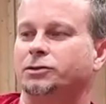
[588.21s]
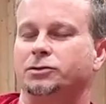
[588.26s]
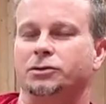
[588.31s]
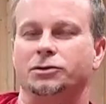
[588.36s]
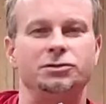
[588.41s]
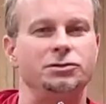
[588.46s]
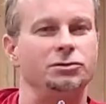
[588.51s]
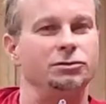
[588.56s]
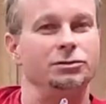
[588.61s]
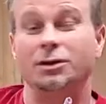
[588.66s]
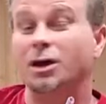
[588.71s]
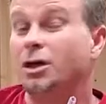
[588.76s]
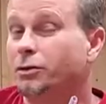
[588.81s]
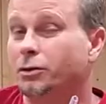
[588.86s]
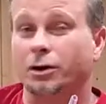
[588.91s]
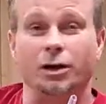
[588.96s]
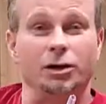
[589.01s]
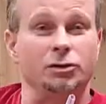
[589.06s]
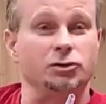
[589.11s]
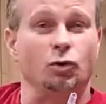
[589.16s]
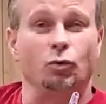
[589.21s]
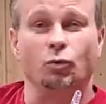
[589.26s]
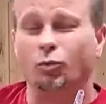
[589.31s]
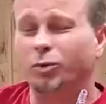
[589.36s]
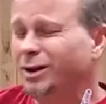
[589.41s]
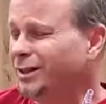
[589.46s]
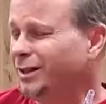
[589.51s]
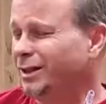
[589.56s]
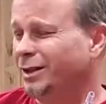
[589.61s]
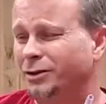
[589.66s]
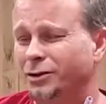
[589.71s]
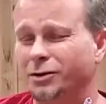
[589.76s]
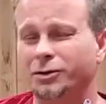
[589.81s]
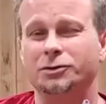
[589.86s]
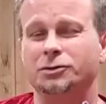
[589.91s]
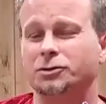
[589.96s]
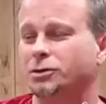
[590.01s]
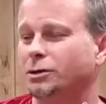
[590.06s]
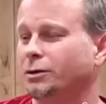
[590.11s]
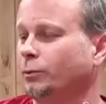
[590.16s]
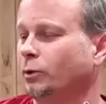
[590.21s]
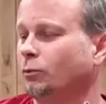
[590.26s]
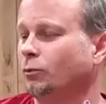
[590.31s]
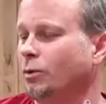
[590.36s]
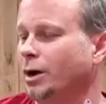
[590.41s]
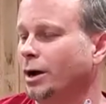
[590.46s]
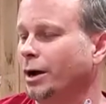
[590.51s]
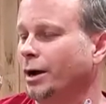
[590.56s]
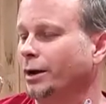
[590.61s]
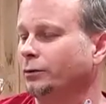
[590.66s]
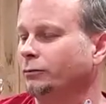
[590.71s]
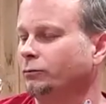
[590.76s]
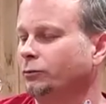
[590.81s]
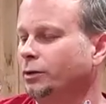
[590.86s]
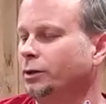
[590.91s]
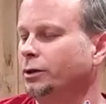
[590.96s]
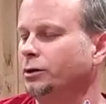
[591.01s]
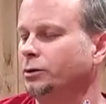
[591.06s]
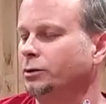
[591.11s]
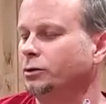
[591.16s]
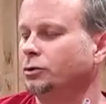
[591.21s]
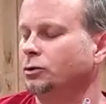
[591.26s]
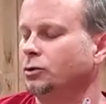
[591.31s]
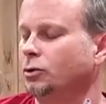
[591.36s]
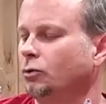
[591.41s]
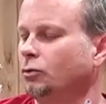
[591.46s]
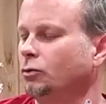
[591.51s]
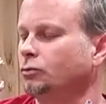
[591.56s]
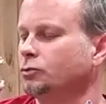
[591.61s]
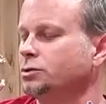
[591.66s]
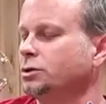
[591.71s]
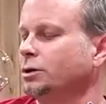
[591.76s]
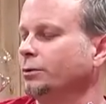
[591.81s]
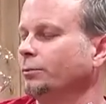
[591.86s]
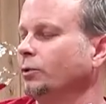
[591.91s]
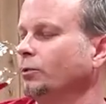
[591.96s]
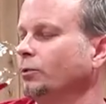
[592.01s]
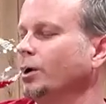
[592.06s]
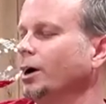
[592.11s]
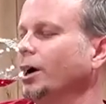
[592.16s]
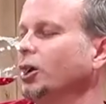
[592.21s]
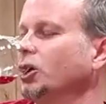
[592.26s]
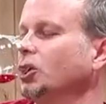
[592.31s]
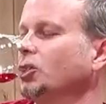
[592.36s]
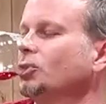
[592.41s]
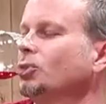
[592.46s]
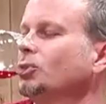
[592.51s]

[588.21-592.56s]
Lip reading: So this is another, it's a really good summer wine, really good cold summer wine.